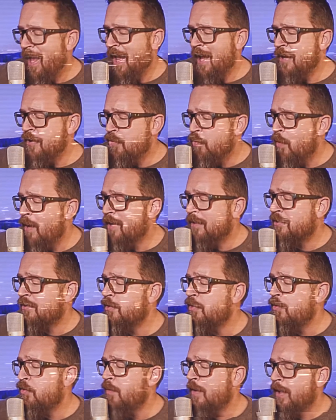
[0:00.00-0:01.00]
Heading west
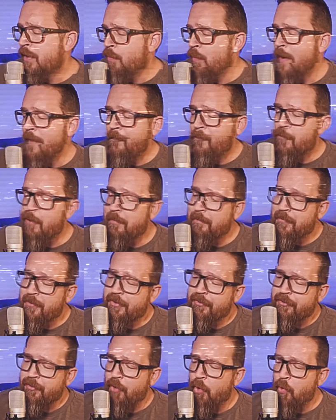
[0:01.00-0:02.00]
to anywhere from
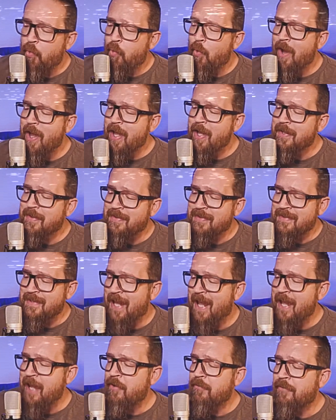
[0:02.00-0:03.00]
this nowhere
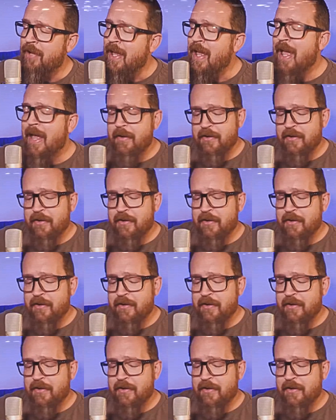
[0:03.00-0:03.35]
town.